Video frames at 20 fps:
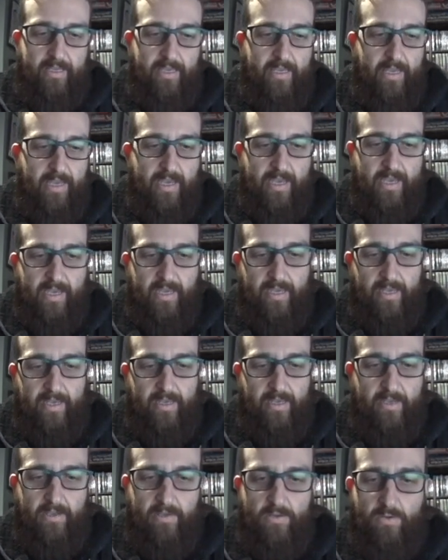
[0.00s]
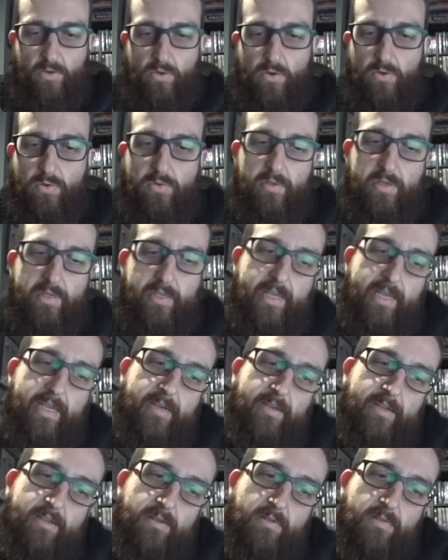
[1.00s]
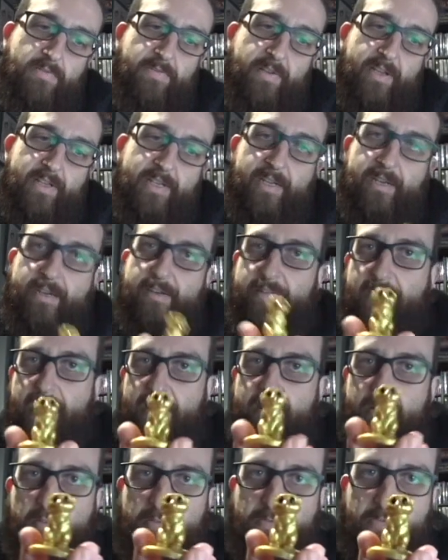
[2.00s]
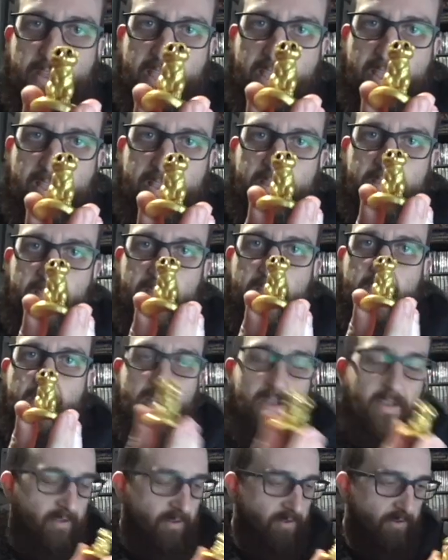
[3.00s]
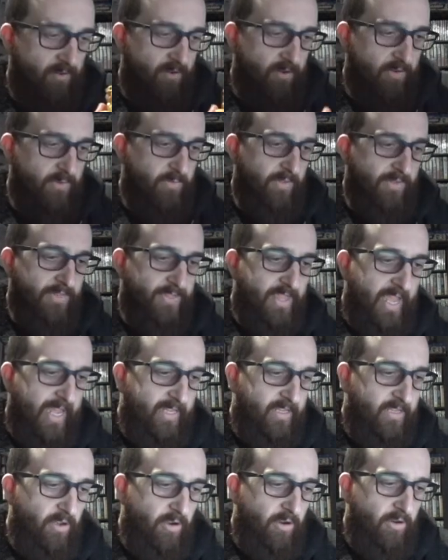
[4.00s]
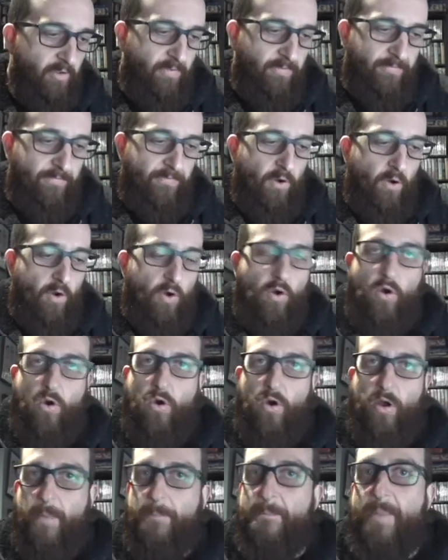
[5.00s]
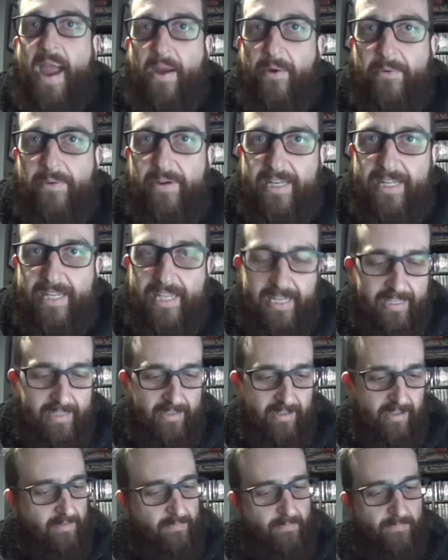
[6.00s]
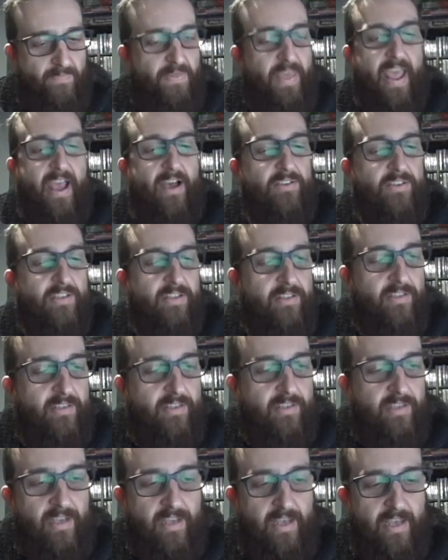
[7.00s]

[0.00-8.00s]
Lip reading: Okay. Ooh, look at that little fucking, that little thing. Who knows what that goes for? Apparently, thousands.